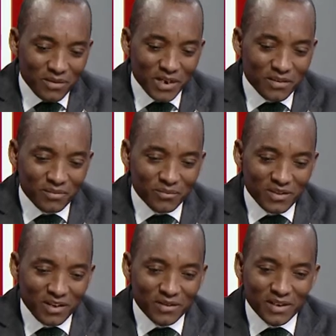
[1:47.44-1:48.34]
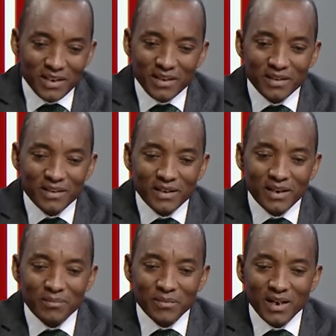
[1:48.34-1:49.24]
much, Mustapha, and
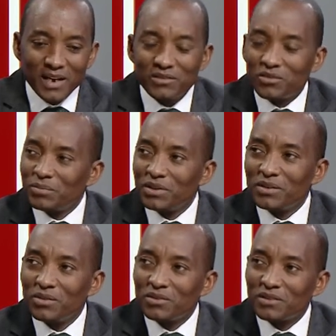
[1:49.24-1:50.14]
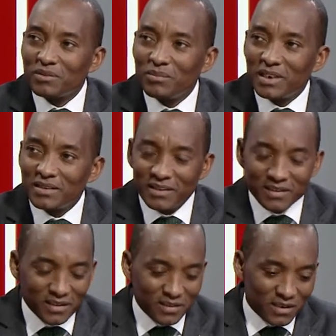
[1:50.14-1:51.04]
I'm glad to be hosted by
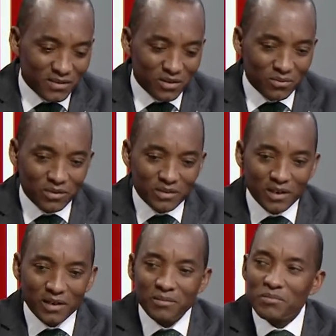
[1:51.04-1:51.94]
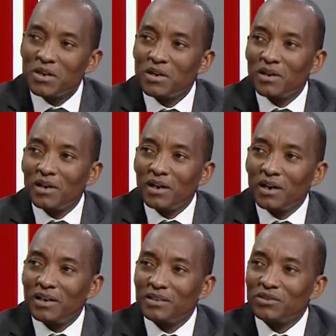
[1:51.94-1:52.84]
such a distinguished
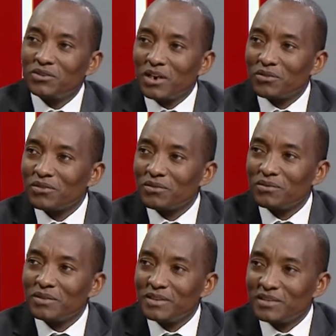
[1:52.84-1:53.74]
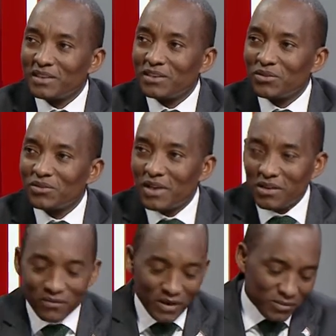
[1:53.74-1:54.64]
news house, Dzairnews. Thank
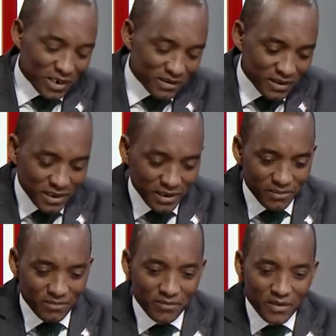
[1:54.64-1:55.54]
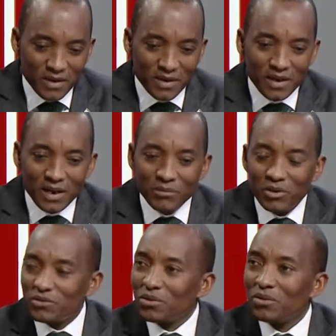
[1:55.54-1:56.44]
you very much. I'm
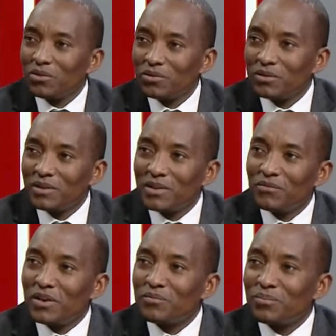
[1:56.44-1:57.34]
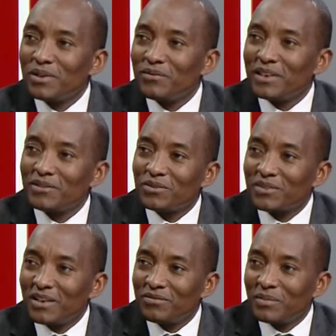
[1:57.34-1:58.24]
also very privileged to
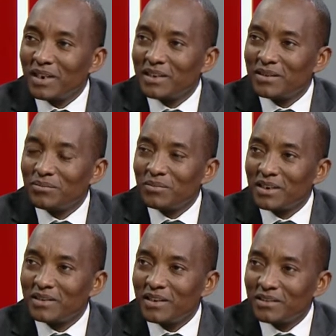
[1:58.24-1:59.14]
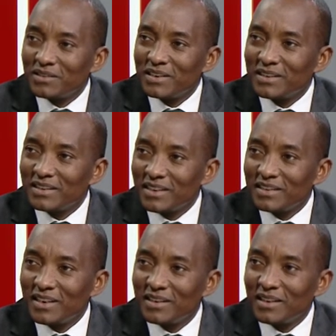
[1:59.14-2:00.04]
serve my country,
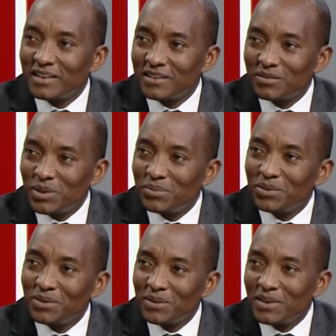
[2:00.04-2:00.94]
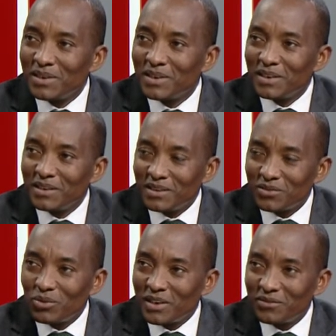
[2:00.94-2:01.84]
Kenya, and its people in this
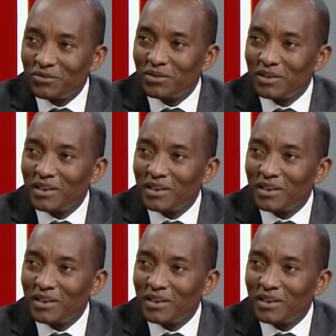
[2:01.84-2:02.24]
wonderful,